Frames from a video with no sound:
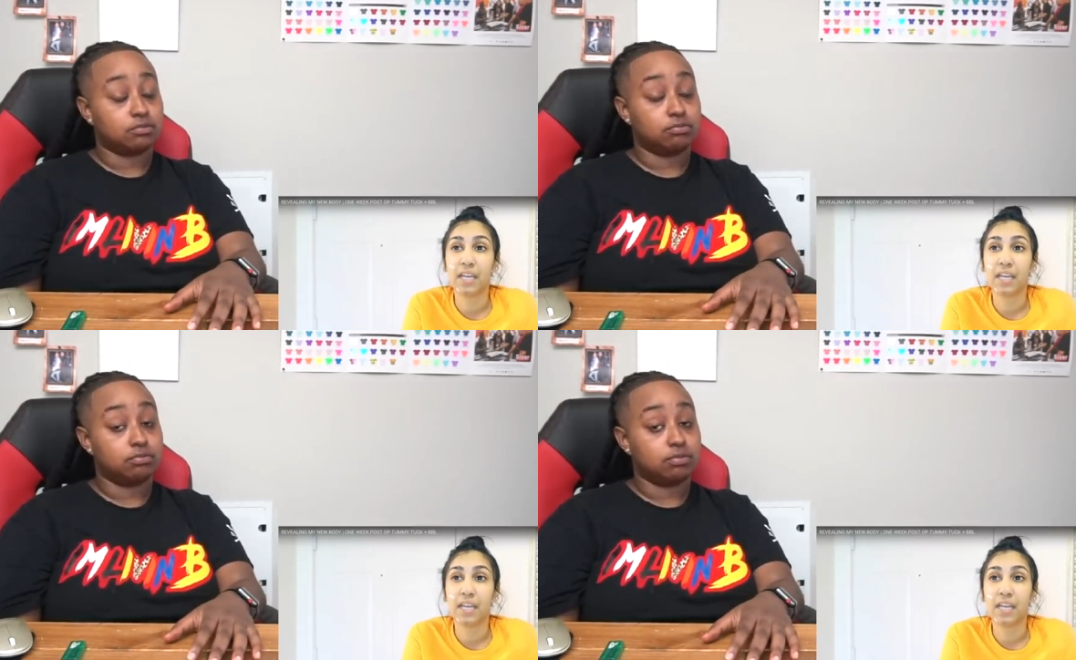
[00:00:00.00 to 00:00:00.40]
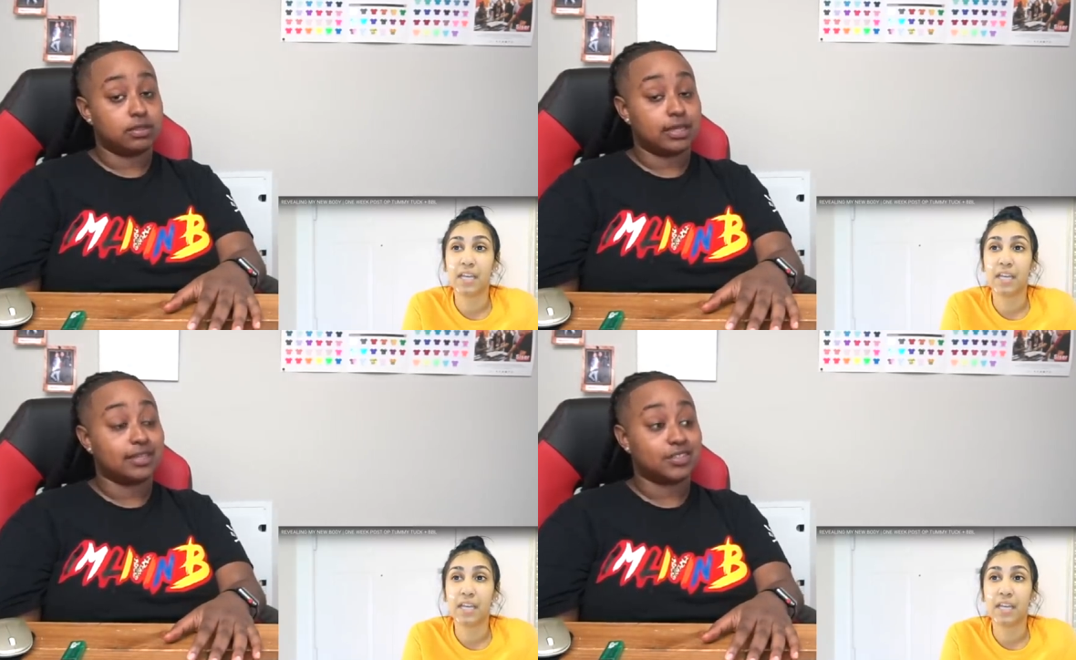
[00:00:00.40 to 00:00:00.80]
Speaker 1: whew,
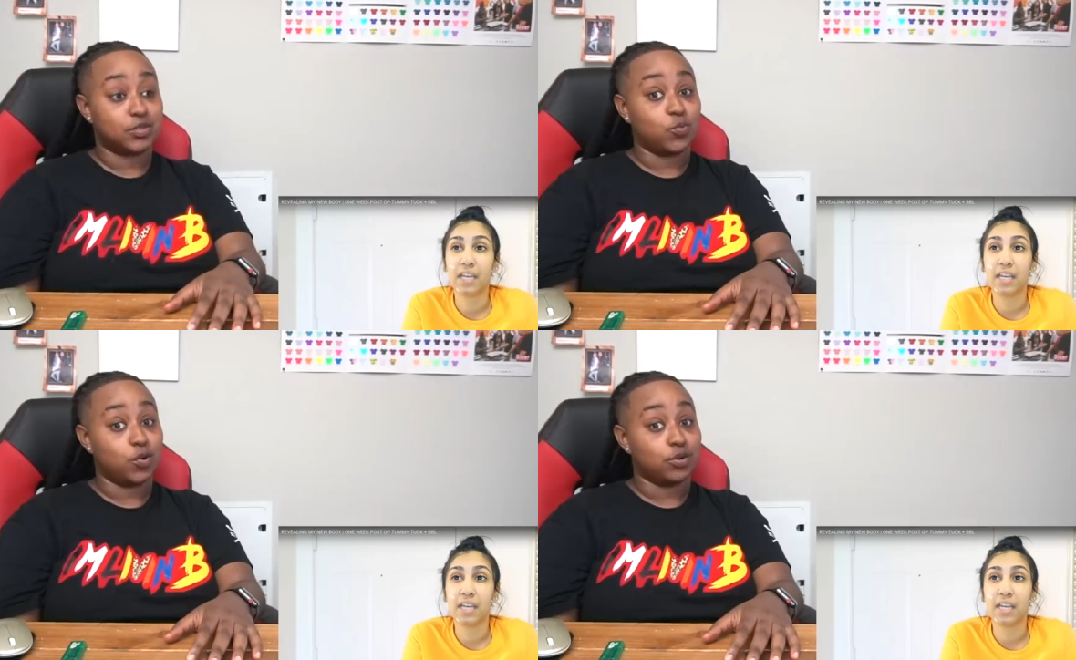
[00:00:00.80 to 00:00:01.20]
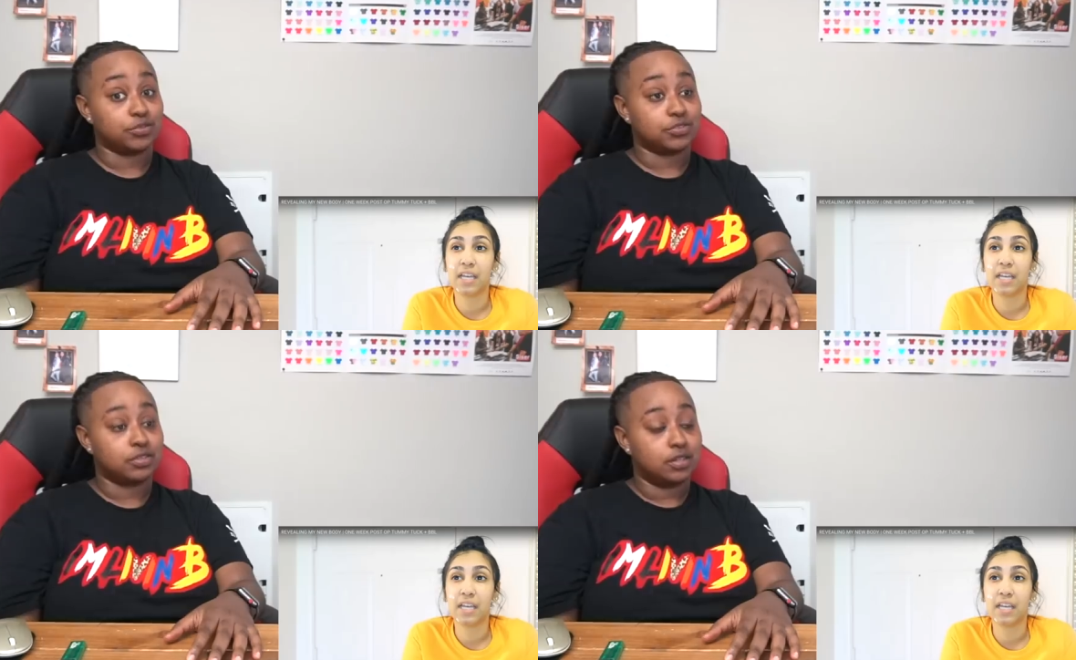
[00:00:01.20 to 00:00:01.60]
that is the
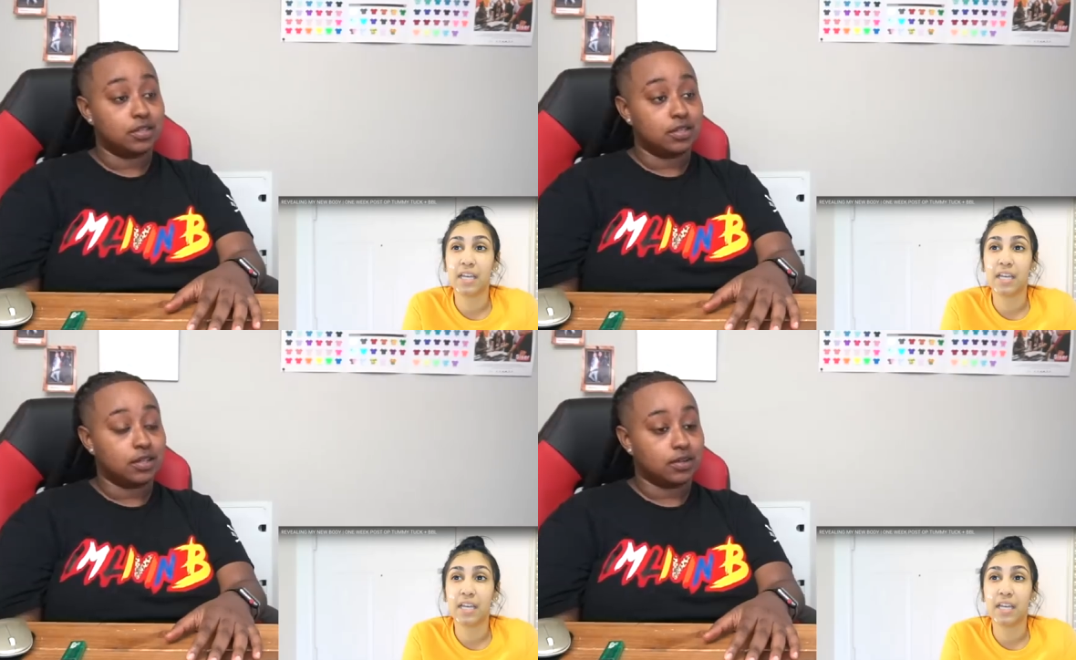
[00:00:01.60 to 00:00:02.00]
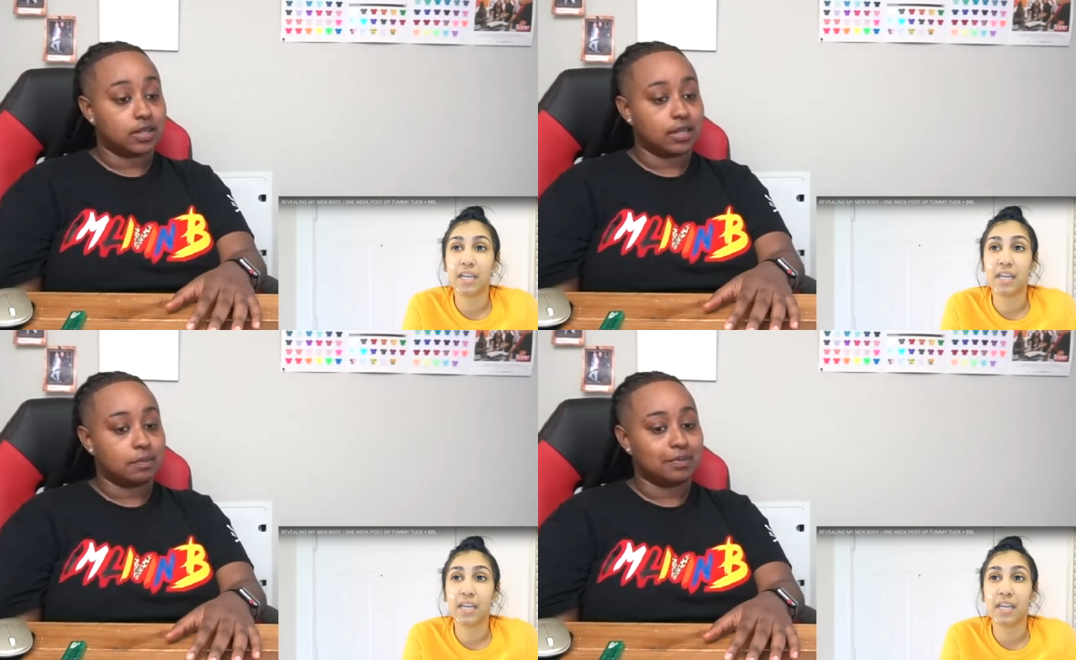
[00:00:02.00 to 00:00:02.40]
worst.
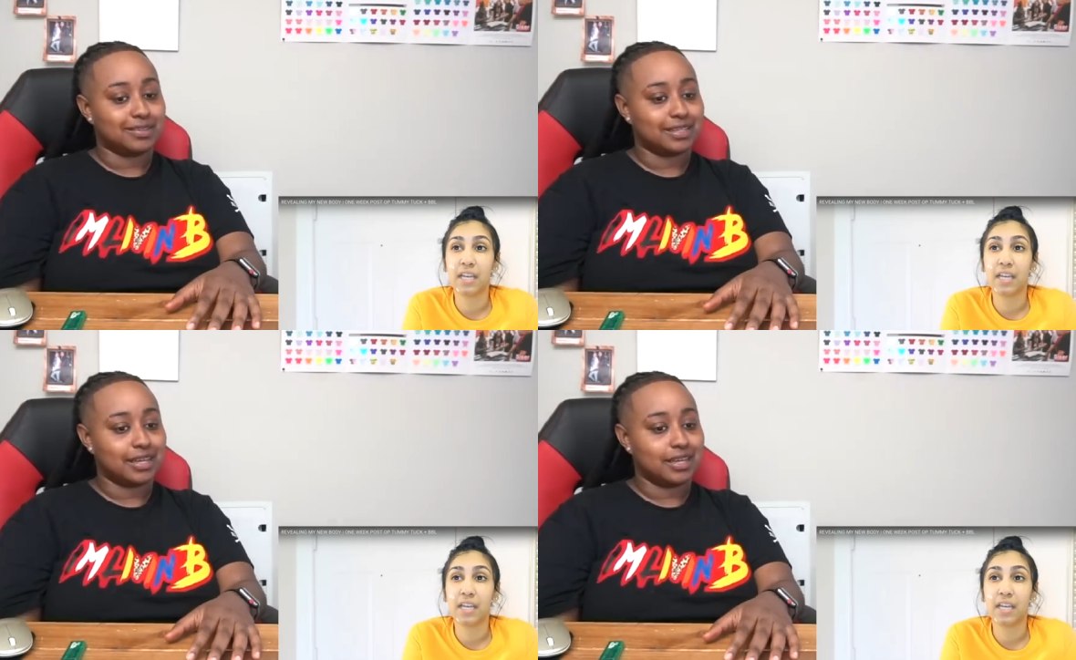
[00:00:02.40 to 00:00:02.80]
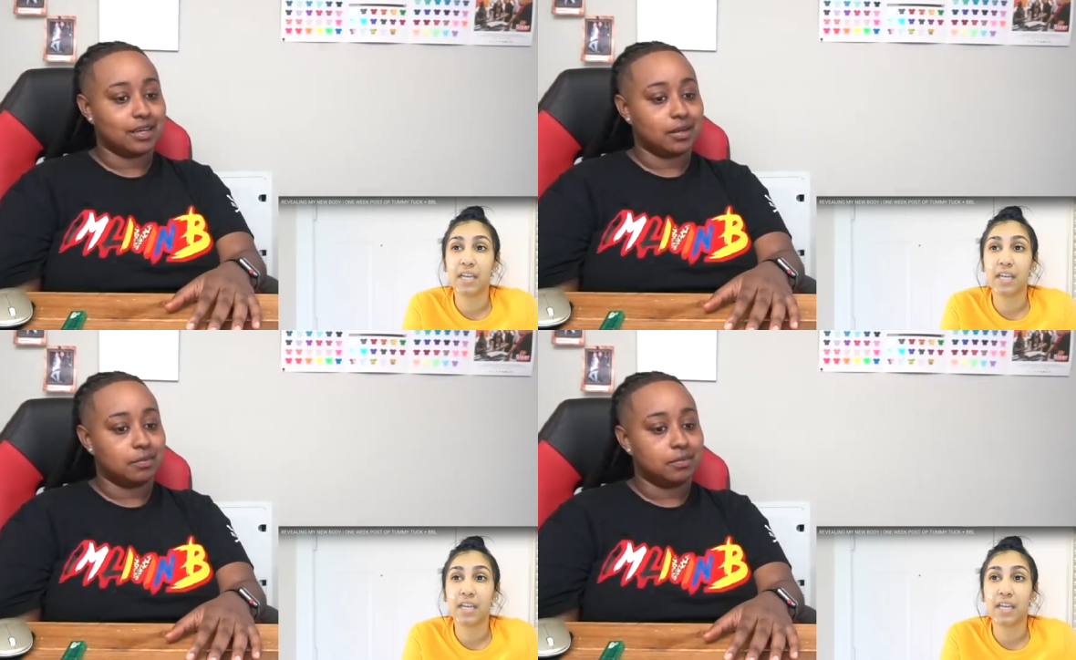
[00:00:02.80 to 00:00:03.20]
Okay, but
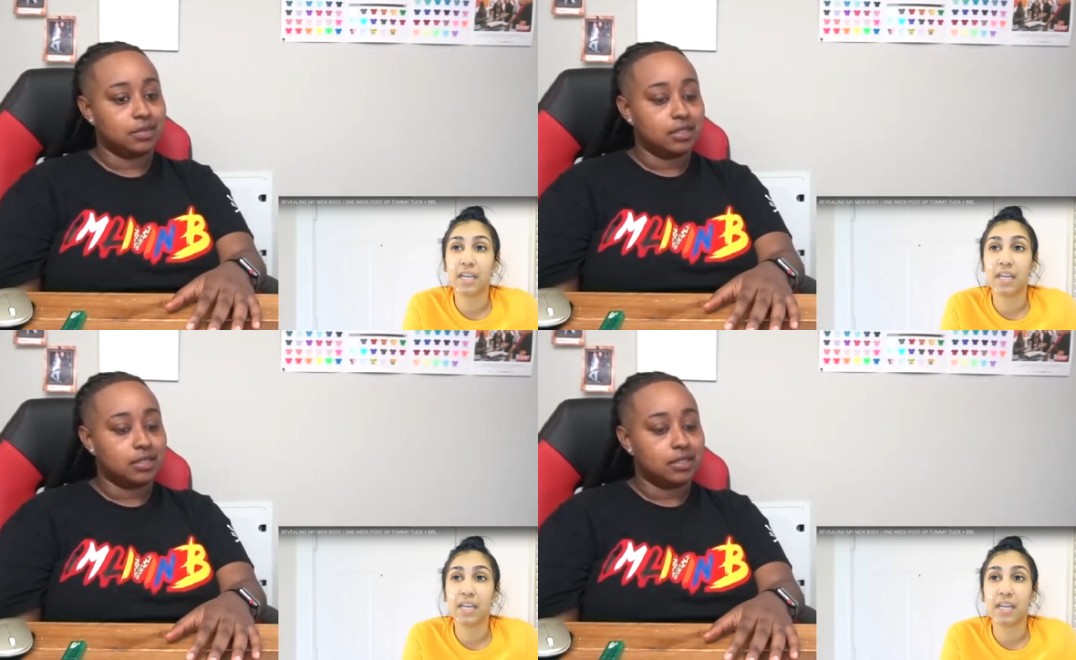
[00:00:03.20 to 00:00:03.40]
damn.